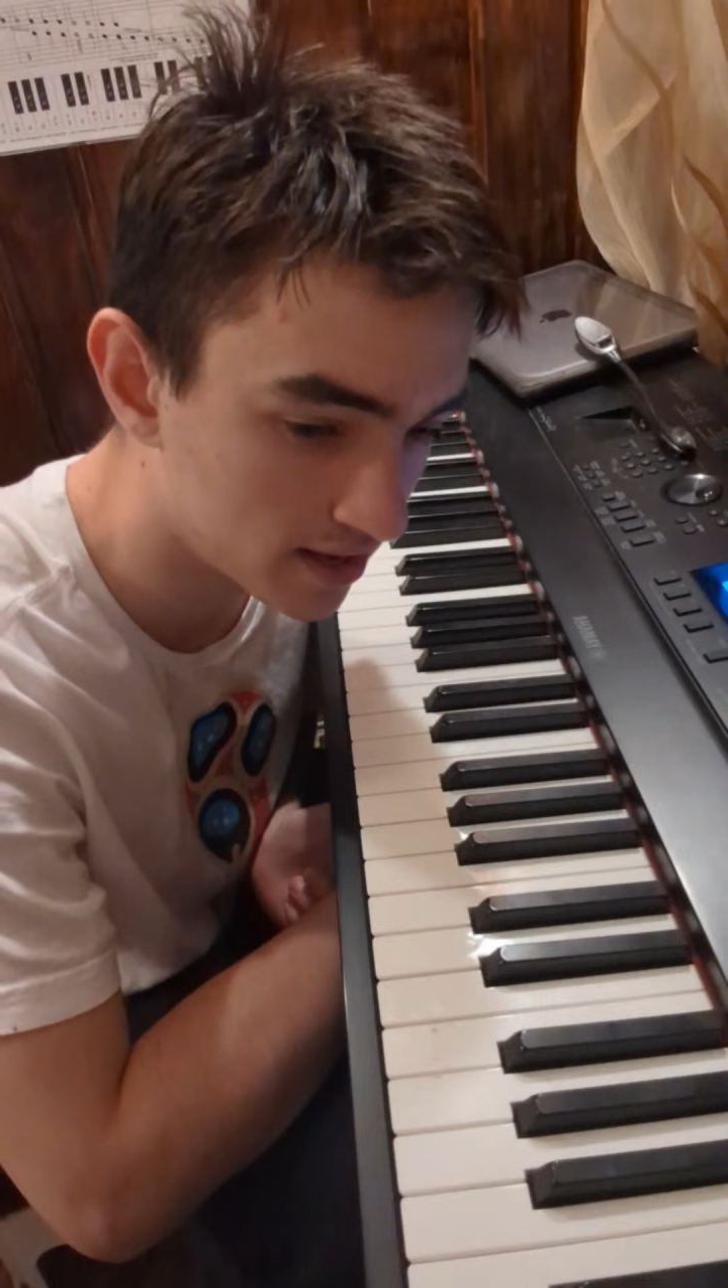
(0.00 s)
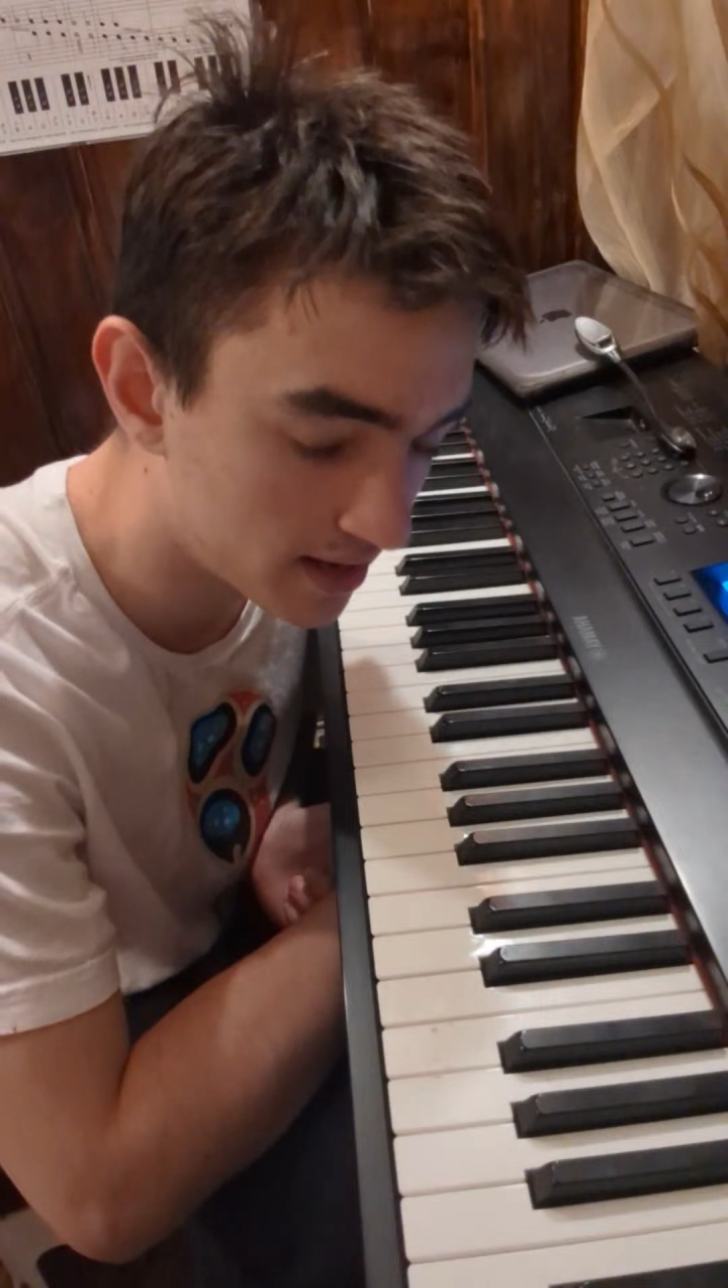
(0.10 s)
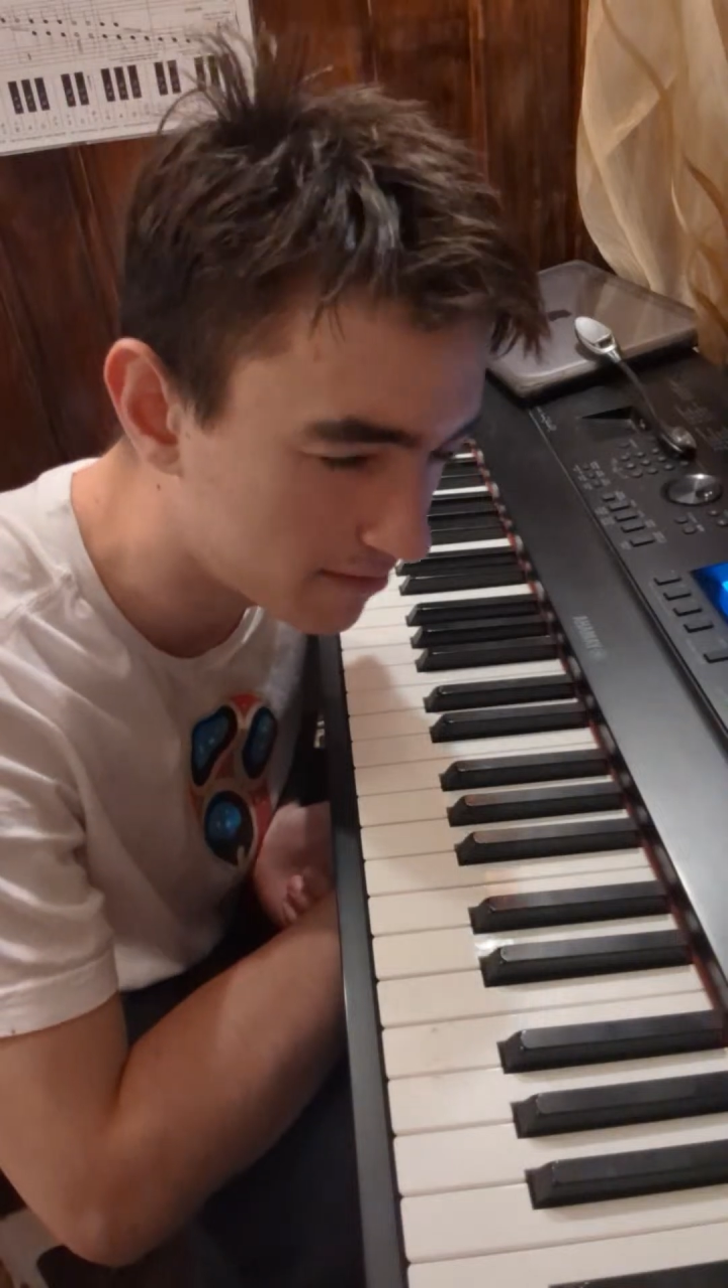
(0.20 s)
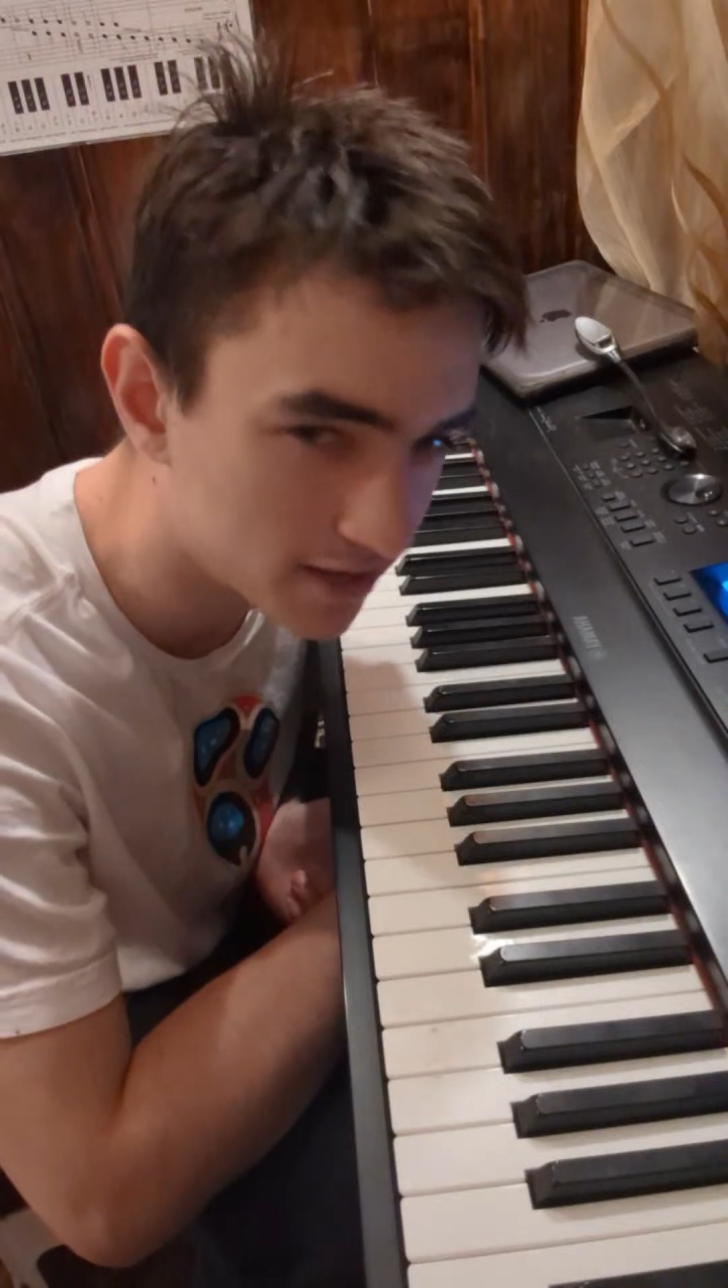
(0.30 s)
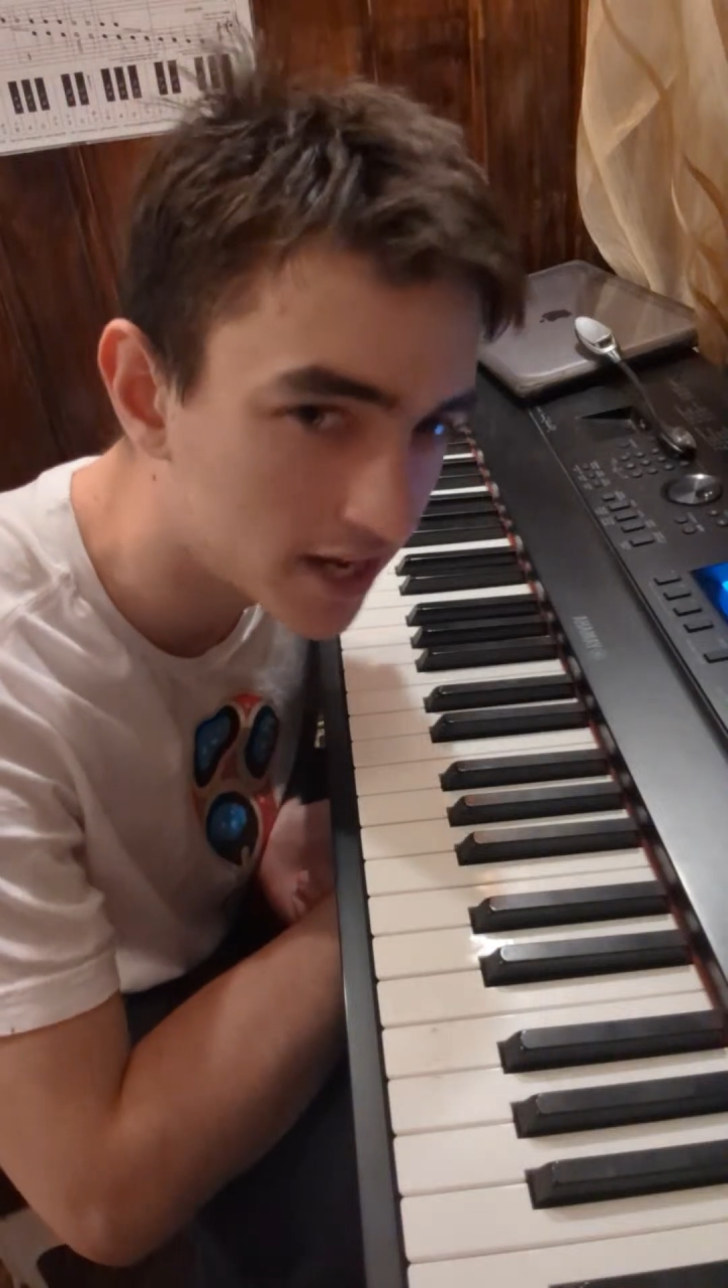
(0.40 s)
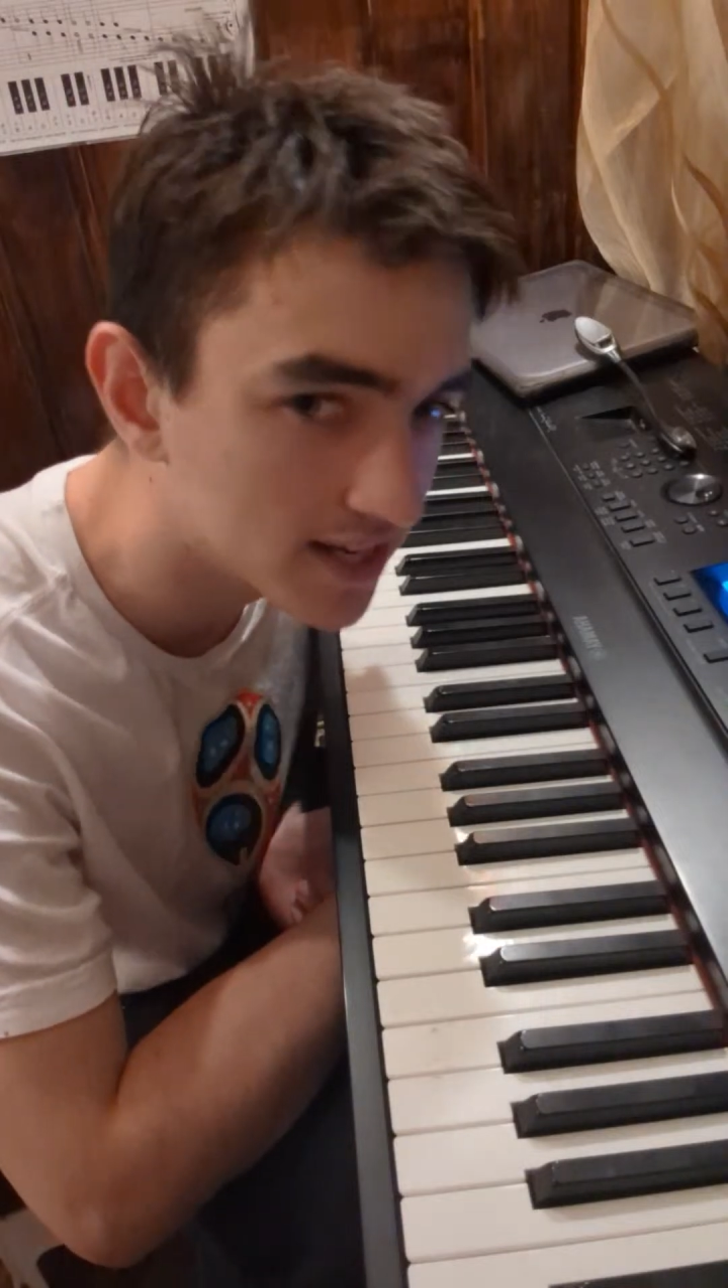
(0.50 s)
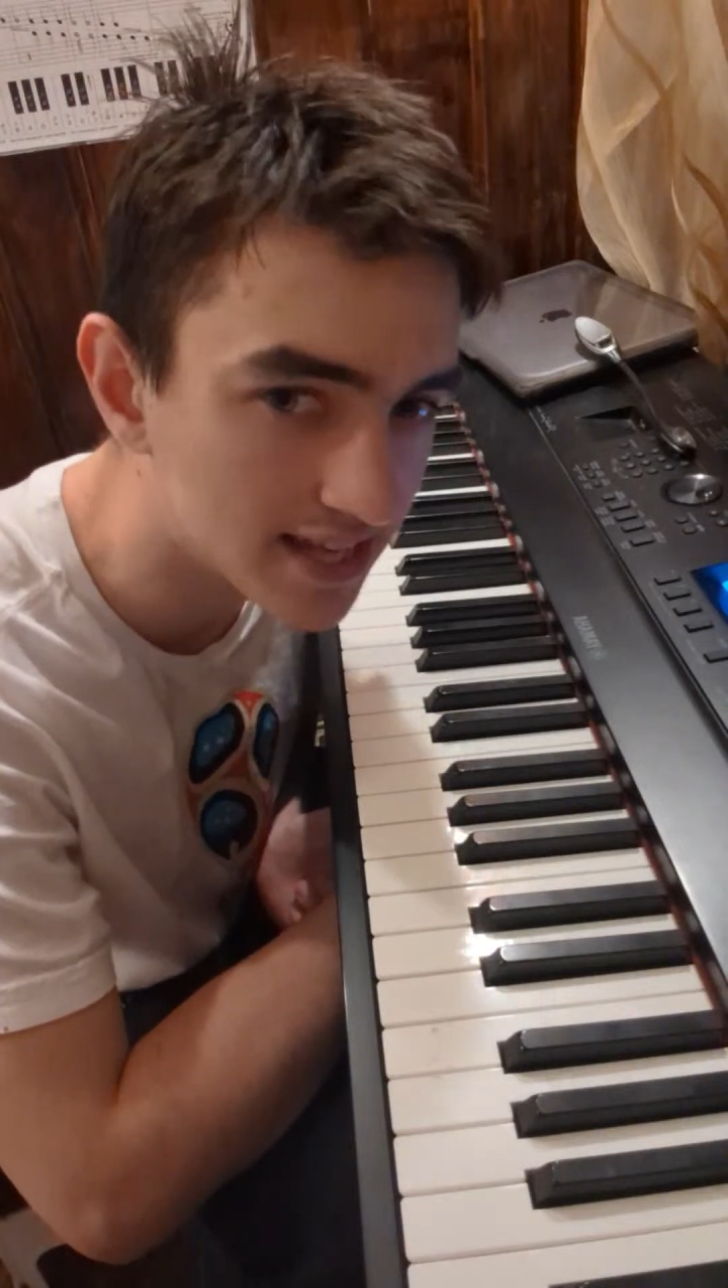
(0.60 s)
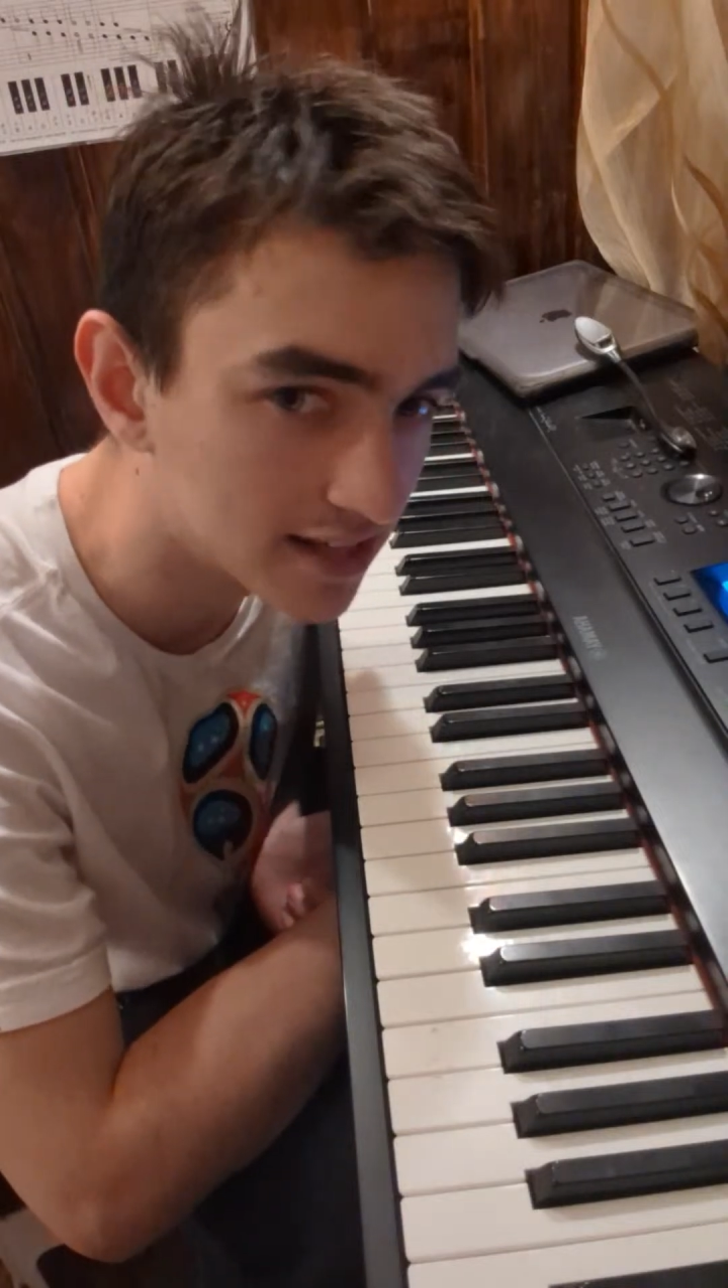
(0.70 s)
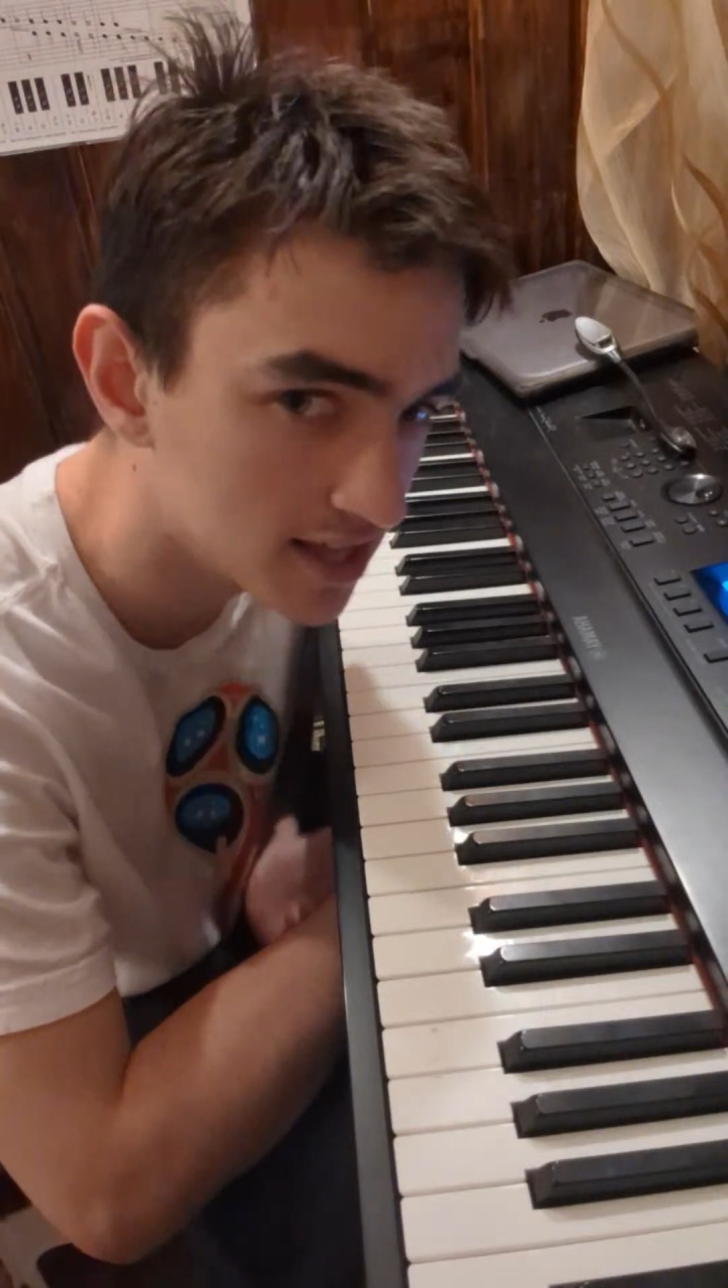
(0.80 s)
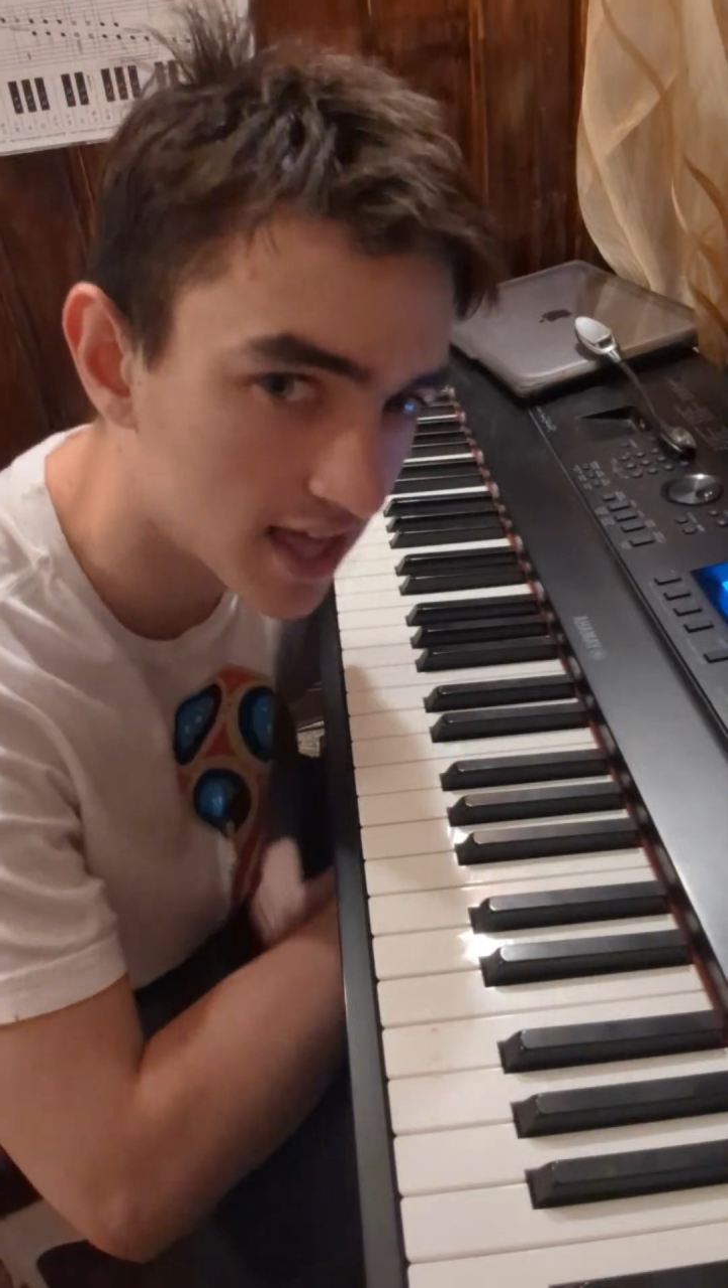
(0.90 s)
I'm not exactly